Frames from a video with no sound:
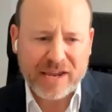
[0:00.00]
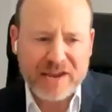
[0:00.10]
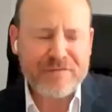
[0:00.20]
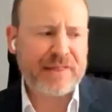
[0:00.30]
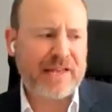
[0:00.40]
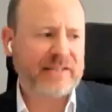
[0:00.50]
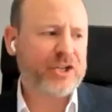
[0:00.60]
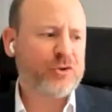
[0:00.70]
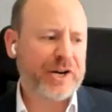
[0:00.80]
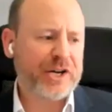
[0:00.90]
Given that
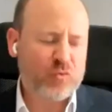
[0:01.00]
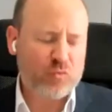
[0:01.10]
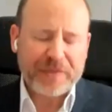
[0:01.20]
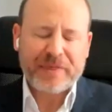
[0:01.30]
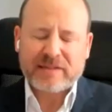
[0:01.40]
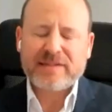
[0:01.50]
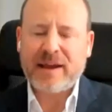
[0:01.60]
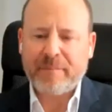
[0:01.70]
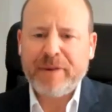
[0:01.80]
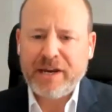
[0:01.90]
situation, what does
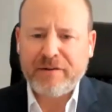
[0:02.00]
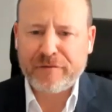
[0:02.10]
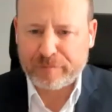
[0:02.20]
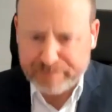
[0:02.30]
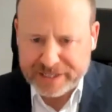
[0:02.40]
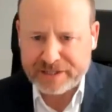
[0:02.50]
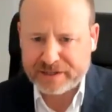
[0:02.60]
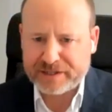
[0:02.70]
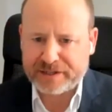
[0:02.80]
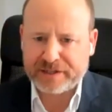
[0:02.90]
that mean for
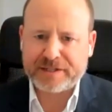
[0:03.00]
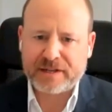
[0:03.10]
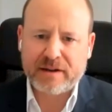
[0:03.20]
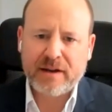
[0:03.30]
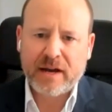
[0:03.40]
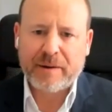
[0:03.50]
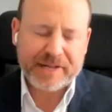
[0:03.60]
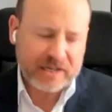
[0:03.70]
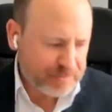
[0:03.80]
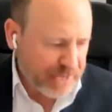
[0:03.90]
businesses? I
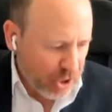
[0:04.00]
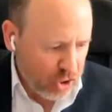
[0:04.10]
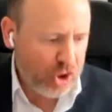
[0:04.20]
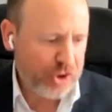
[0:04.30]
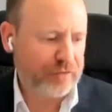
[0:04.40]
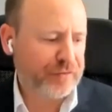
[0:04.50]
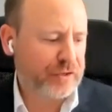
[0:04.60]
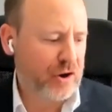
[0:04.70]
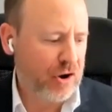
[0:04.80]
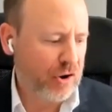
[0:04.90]
mean, there's been a lot of
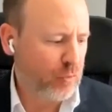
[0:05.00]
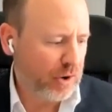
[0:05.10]
talk.